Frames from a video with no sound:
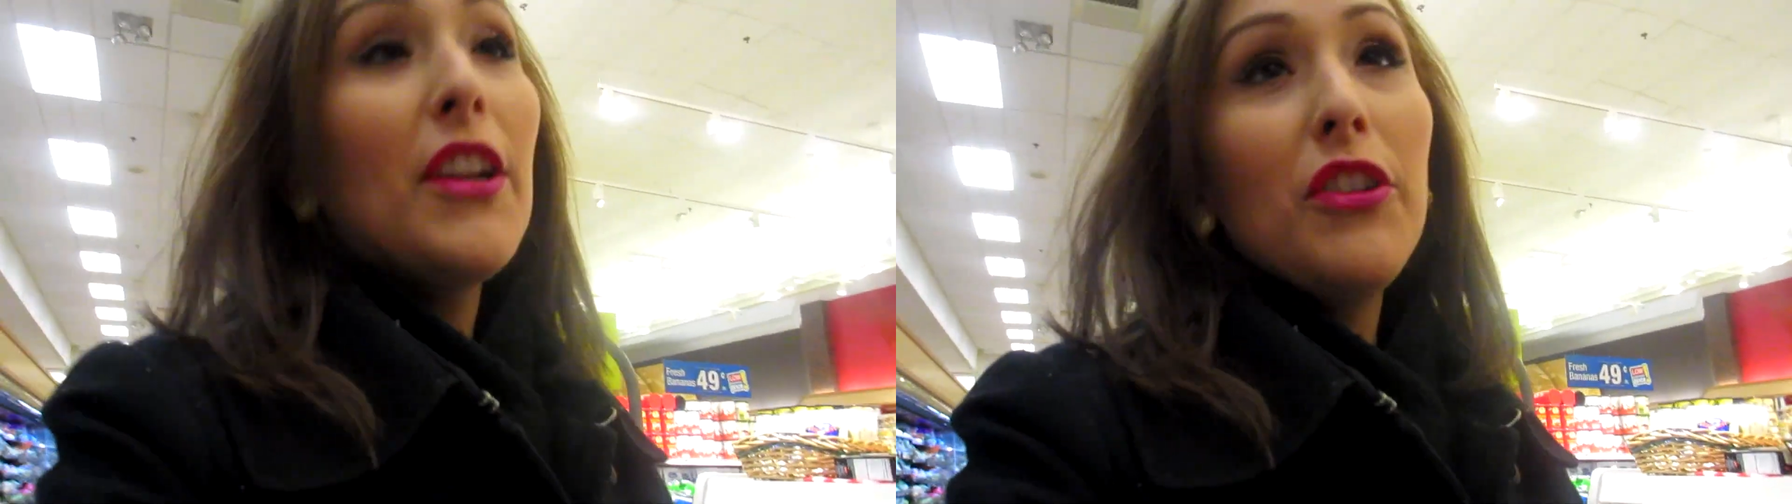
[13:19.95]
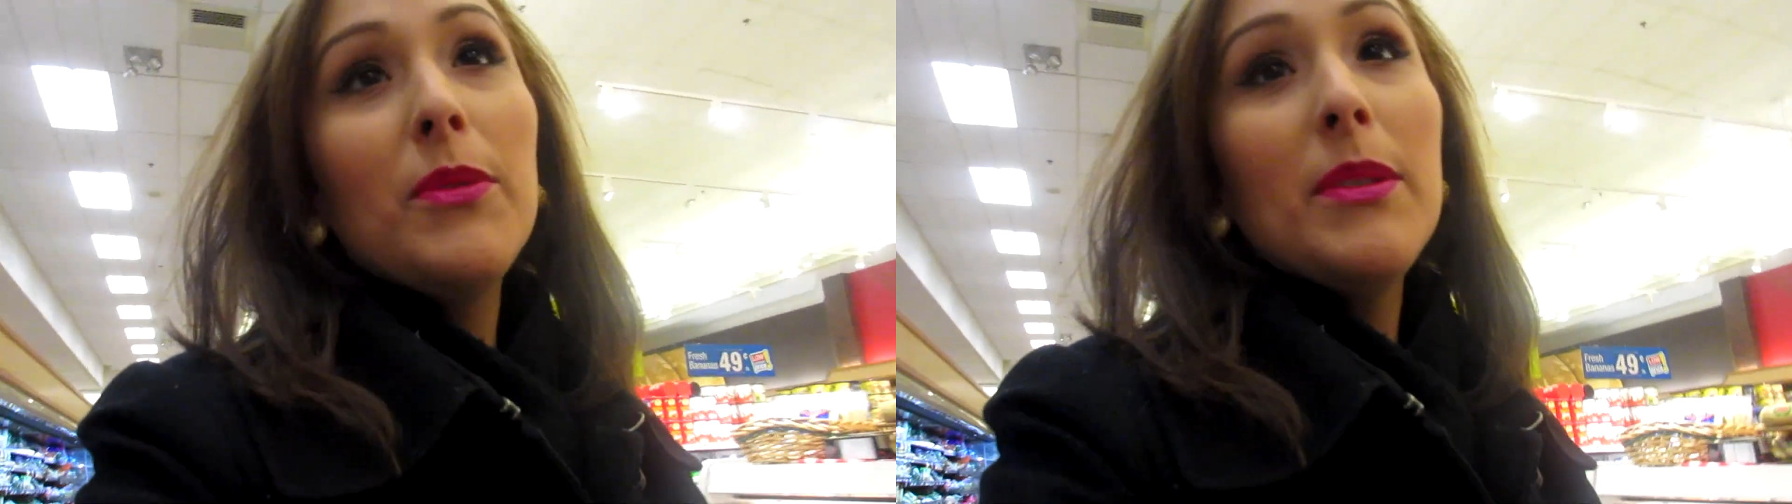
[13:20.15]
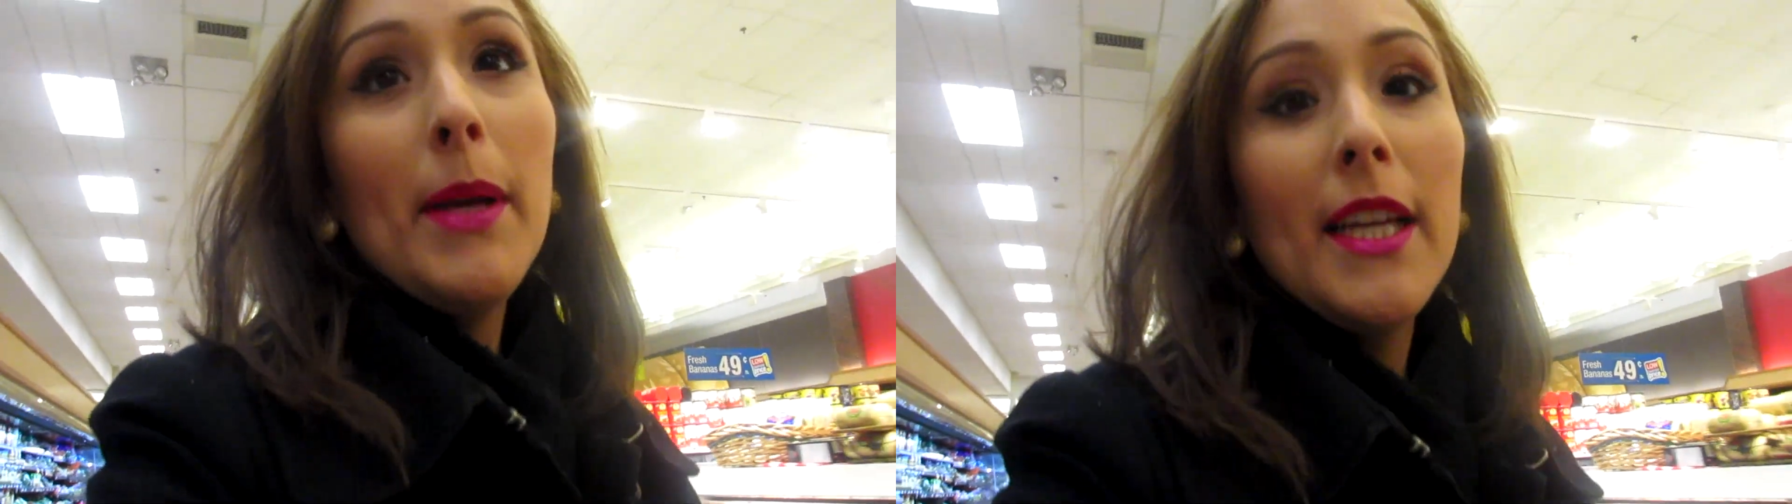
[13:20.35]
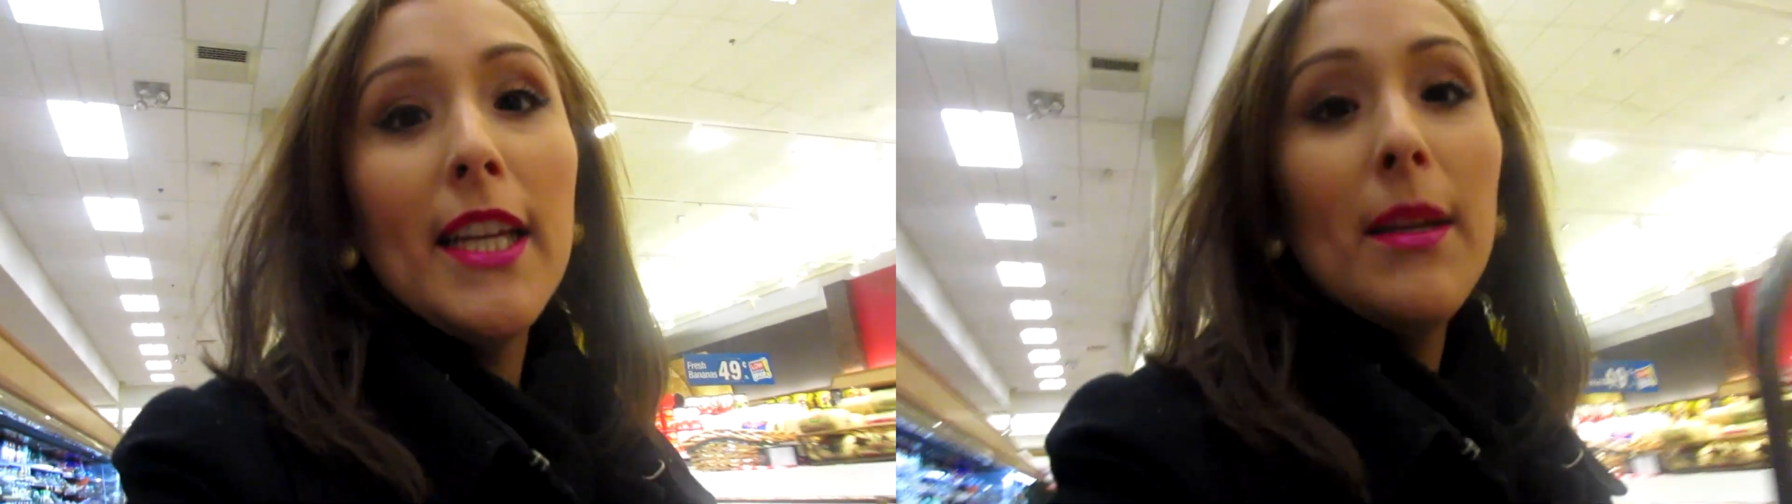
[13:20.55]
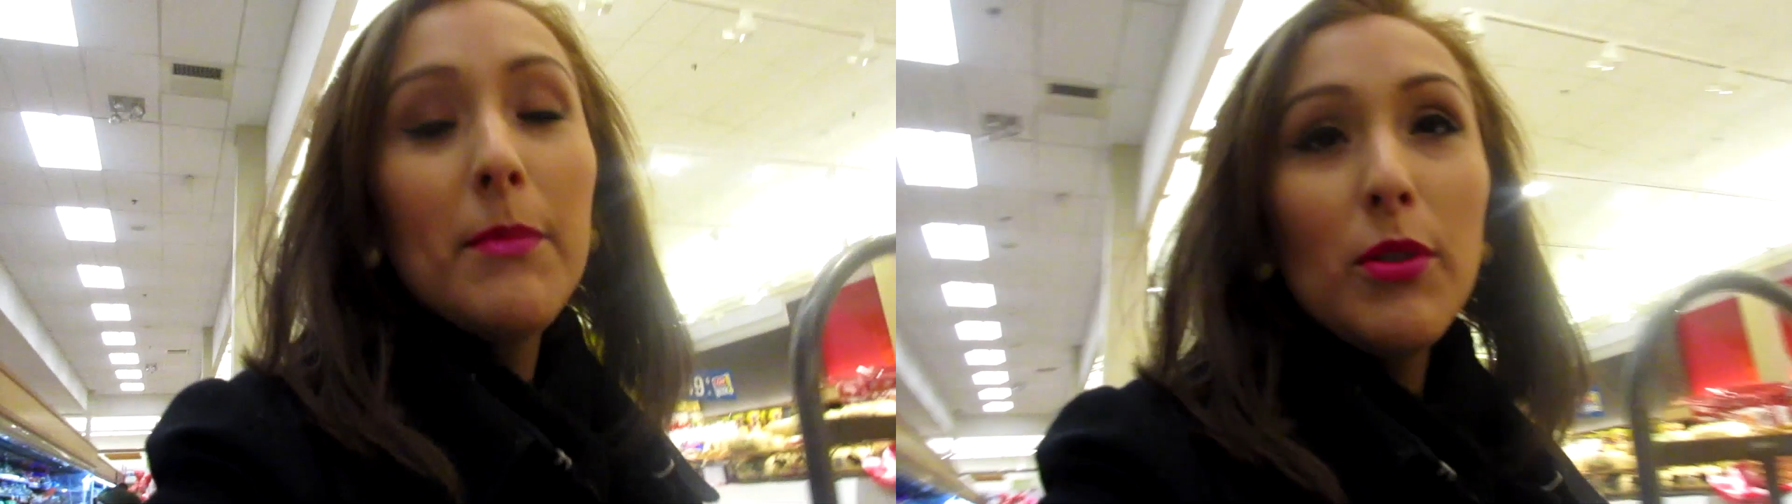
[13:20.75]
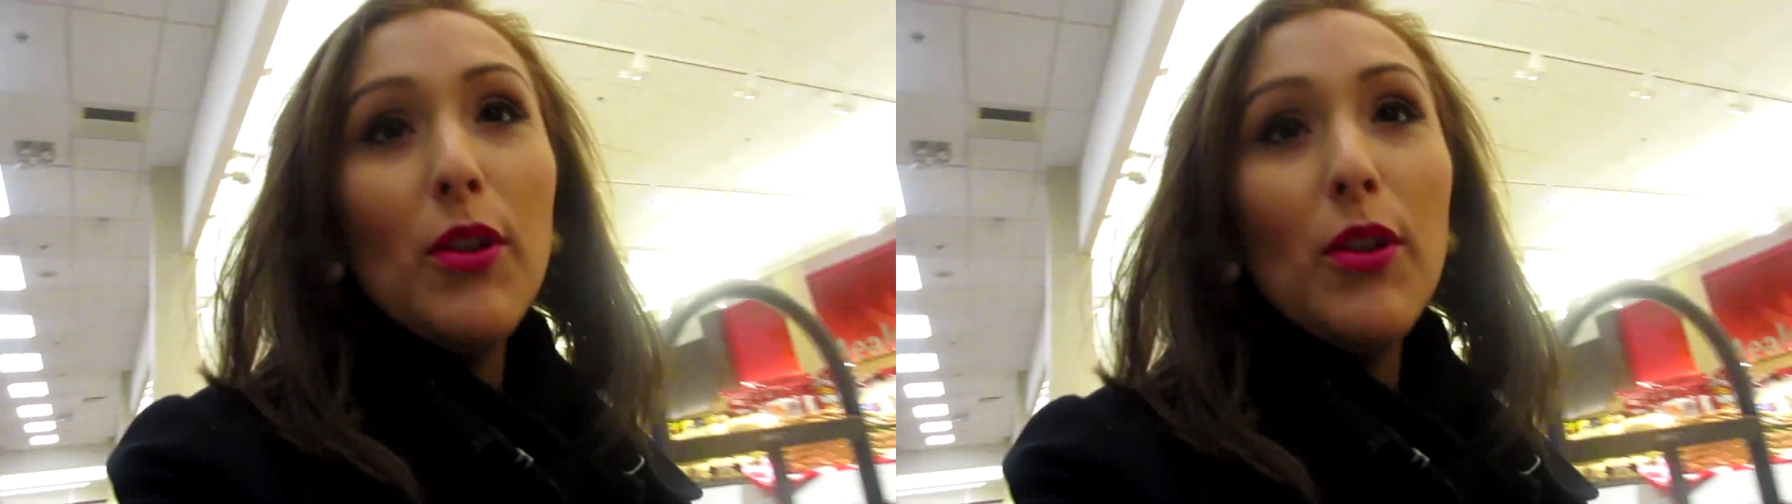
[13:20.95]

I don't know what to buy. I'm so